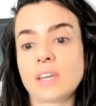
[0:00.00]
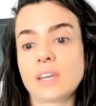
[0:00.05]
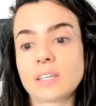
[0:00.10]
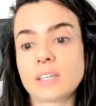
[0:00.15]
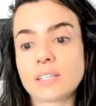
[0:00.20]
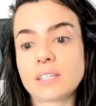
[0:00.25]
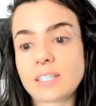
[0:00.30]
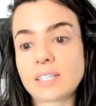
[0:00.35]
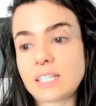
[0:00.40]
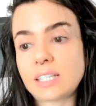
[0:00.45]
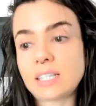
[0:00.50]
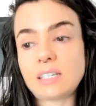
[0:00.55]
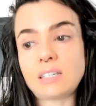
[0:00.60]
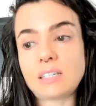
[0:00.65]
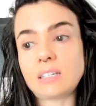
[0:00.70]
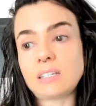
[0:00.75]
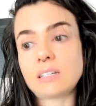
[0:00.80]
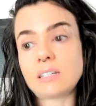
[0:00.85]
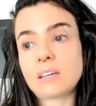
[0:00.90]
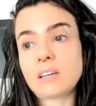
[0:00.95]

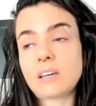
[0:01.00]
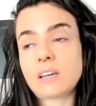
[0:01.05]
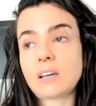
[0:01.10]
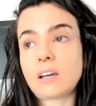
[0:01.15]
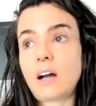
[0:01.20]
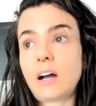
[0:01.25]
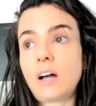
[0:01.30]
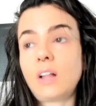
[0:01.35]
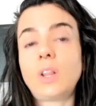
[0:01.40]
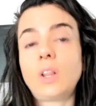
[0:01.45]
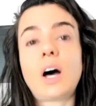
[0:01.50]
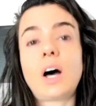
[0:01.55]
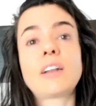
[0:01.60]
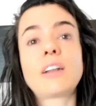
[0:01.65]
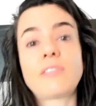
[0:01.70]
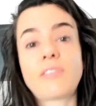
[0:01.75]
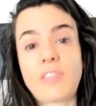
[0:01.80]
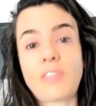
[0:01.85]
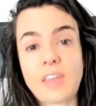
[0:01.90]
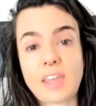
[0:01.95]
seen a lot
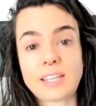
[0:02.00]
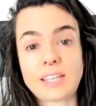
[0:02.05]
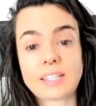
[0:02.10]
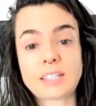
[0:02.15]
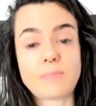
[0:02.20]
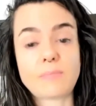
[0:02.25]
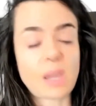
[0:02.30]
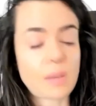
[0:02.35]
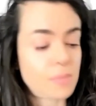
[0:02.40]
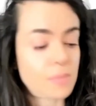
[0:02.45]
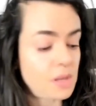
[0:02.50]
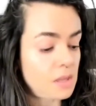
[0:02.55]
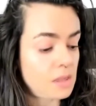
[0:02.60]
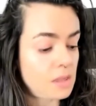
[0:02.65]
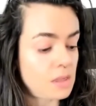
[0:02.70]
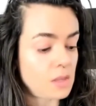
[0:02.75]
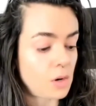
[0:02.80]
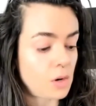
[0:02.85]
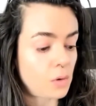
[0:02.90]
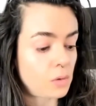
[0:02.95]
of things, and maybe,
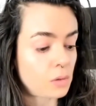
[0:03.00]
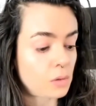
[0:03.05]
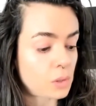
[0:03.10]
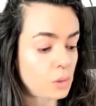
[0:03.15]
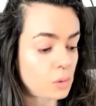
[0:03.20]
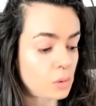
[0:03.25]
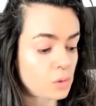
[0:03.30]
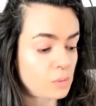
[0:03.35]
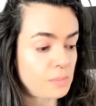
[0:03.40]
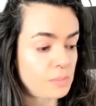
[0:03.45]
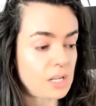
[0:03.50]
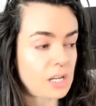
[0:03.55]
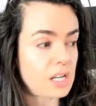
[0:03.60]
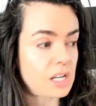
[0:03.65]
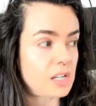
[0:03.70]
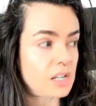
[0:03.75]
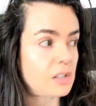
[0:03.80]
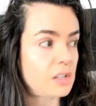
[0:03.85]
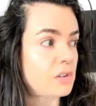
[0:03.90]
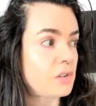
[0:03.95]
their social
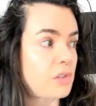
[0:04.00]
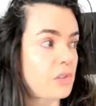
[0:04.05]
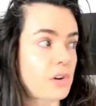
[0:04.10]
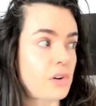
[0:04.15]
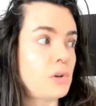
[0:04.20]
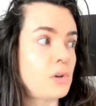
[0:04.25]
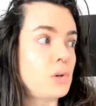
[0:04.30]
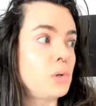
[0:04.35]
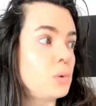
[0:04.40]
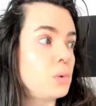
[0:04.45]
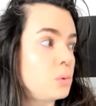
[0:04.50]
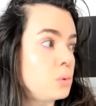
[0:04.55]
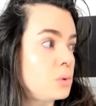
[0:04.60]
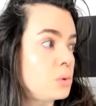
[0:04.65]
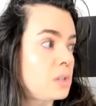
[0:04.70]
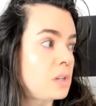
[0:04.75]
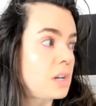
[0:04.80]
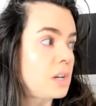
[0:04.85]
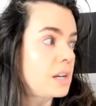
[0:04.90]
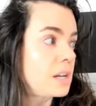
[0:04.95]
media or their
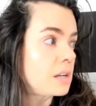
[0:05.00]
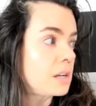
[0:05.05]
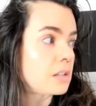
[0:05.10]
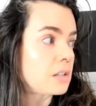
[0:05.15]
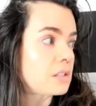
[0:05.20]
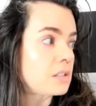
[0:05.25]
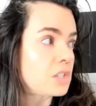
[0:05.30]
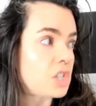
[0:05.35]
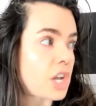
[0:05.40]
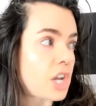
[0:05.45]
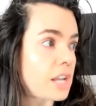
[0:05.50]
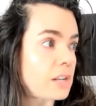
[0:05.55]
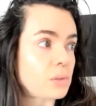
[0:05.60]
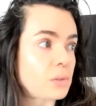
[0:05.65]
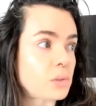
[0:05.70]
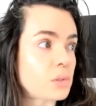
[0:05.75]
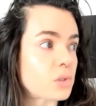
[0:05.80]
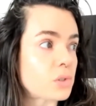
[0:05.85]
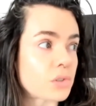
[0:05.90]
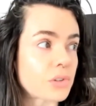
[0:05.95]
news
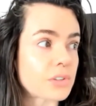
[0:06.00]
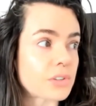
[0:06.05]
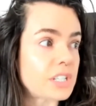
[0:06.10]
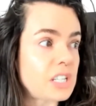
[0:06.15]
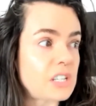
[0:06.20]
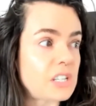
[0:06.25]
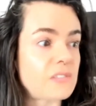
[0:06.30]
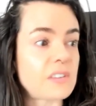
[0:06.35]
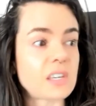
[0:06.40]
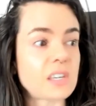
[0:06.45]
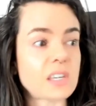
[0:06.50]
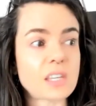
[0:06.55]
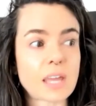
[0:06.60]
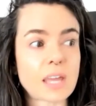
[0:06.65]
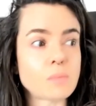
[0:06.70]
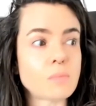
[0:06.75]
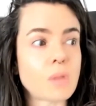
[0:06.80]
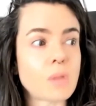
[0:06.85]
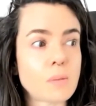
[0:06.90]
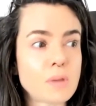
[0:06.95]
channels or their TV,
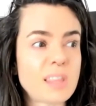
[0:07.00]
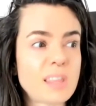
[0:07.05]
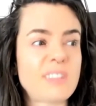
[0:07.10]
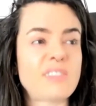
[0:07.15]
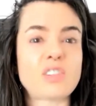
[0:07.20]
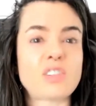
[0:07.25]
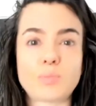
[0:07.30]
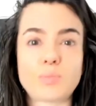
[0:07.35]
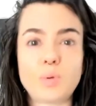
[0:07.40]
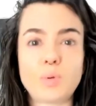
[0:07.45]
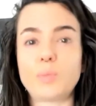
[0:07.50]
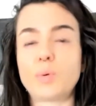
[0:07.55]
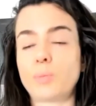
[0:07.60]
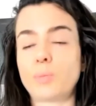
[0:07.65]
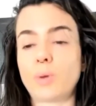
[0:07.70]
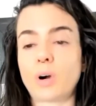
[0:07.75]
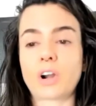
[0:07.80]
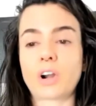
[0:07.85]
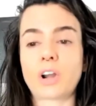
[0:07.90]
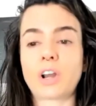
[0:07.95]
like maybe they've just been
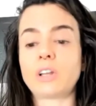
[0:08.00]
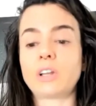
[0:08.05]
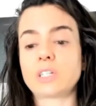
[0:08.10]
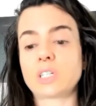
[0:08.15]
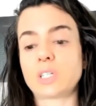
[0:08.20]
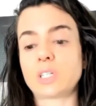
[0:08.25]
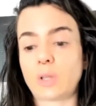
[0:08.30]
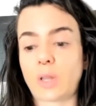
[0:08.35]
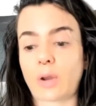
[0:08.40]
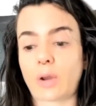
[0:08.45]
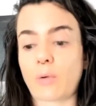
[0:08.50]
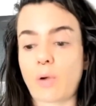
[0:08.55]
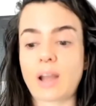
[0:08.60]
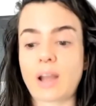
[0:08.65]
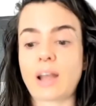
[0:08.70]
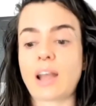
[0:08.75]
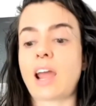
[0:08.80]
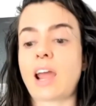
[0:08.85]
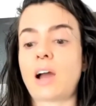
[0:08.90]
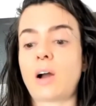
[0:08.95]
bombarded. And so, like,
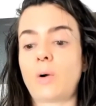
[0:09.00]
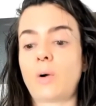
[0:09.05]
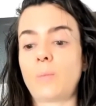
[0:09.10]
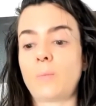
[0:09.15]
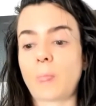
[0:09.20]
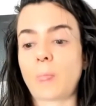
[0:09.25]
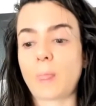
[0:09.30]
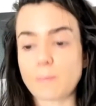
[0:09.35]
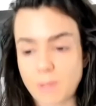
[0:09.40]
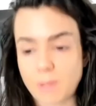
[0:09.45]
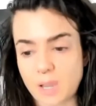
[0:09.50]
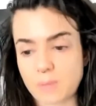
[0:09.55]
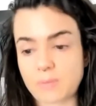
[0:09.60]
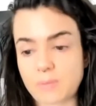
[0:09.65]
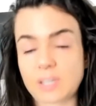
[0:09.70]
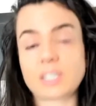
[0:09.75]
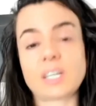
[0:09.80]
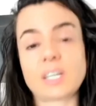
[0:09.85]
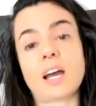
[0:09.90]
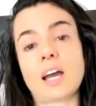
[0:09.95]
right now might be
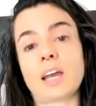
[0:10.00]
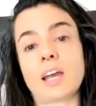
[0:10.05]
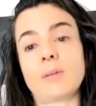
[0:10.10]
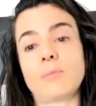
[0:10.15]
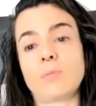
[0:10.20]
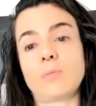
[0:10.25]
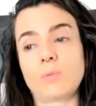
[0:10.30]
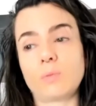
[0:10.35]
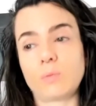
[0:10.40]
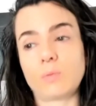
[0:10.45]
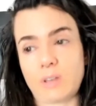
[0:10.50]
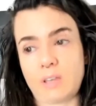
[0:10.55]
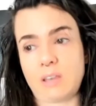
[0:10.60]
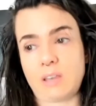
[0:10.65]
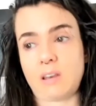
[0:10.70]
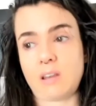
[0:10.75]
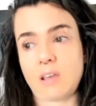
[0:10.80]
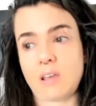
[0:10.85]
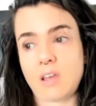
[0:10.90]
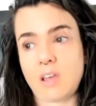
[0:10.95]
a time
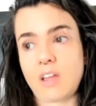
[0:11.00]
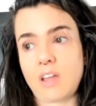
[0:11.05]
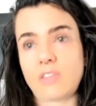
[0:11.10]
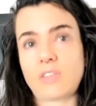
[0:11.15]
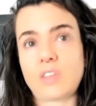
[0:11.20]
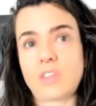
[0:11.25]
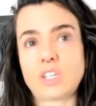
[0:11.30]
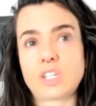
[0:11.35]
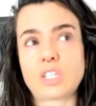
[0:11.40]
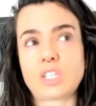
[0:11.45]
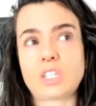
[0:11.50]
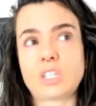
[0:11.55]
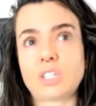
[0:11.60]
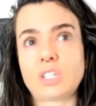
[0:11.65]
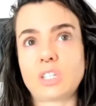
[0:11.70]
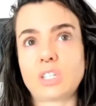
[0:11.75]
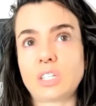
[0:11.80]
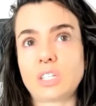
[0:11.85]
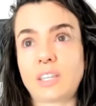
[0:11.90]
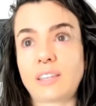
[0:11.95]
when they just
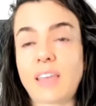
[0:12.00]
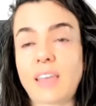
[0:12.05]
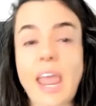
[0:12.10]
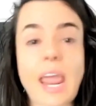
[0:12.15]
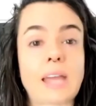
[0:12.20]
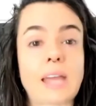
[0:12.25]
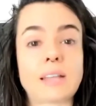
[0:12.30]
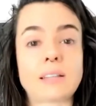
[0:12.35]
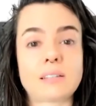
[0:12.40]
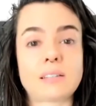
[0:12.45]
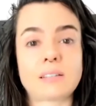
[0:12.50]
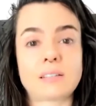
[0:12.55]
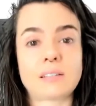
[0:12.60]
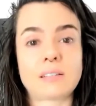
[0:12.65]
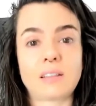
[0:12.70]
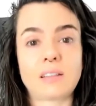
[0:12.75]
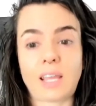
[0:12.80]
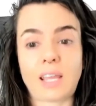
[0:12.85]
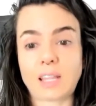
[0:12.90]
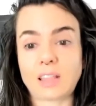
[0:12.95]
can't,
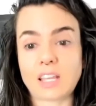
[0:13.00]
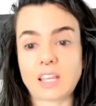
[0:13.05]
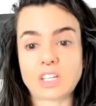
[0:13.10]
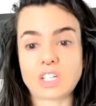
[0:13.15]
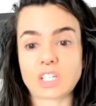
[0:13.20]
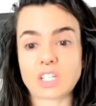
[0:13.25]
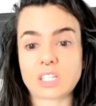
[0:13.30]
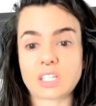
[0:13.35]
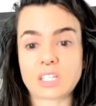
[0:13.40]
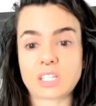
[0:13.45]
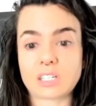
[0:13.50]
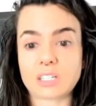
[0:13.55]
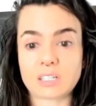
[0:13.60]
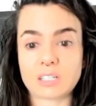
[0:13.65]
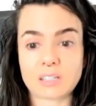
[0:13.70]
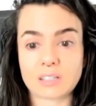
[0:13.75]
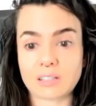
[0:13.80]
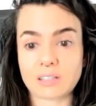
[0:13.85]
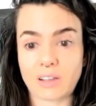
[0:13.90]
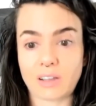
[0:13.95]
like, they just
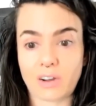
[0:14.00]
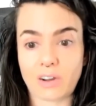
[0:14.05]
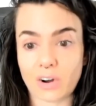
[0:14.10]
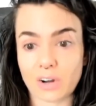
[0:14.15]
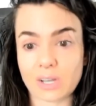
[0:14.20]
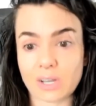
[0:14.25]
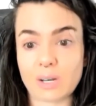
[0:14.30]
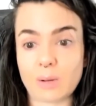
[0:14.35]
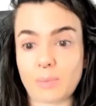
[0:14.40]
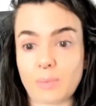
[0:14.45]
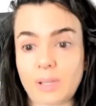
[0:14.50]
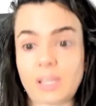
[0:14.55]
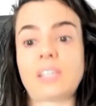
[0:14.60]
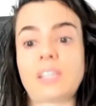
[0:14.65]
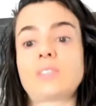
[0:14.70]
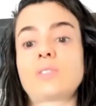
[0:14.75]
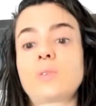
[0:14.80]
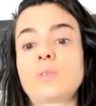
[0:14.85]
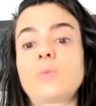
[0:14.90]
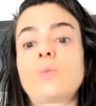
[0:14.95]
are in a
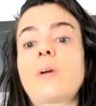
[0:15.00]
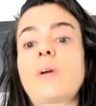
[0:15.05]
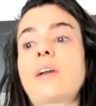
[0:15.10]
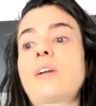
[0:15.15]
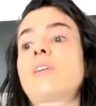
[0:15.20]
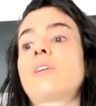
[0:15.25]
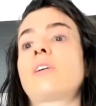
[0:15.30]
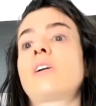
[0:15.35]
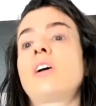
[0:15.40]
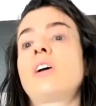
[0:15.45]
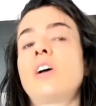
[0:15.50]
place where,